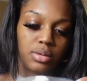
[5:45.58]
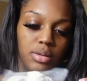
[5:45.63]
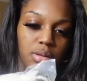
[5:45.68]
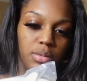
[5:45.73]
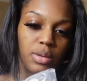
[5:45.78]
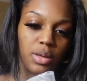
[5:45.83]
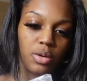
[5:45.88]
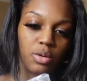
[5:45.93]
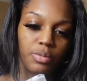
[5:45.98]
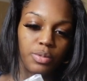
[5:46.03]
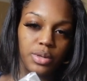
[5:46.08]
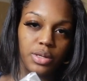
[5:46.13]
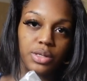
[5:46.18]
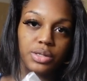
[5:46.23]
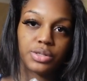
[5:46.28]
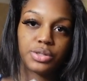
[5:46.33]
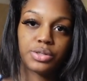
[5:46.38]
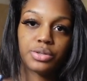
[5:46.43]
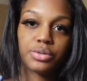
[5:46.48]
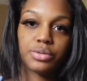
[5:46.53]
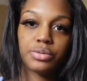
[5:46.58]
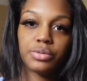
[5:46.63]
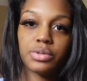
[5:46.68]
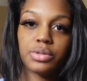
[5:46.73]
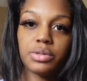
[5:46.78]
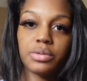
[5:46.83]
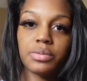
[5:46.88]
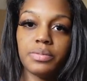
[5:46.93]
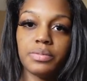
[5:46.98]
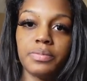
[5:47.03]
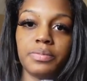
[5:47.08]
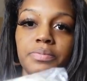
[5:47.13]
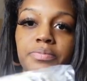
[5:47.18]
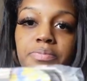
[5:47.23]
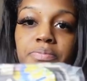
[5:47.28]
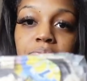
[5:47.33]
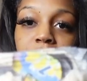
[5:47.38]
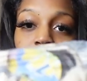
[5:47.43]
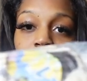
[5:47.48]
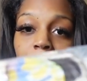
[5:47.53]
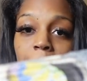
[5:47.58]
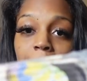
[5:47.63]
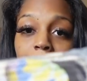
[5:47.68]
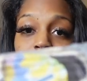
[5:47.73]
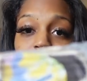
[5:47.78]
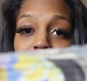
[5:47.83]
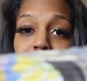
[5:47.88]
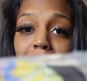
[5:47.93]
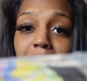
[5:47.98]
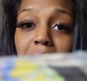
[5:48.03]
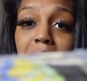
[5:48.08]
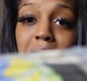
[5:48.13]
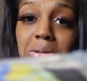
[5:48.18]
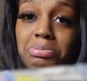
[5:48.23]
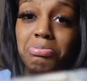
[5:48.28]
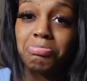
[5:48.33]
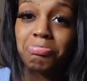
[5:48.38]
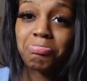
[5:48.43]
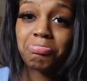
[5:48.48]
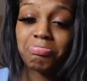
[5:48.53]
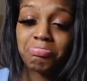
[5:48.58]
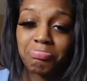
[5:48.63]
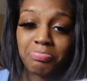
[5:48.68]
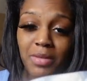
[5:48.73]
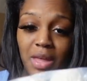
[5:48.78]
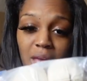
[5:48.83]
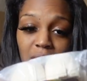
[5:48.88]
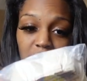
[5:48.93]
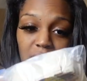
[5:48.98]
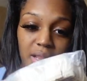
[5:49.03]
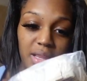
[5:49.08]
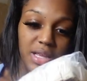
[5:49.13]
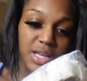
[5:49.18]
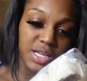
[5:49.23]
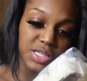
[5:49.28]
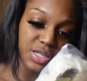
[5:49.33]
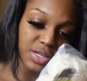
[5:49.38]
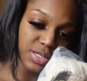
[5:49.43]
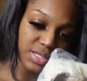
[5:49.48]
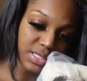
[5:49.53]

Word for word: Let me open these shoes. Look, these are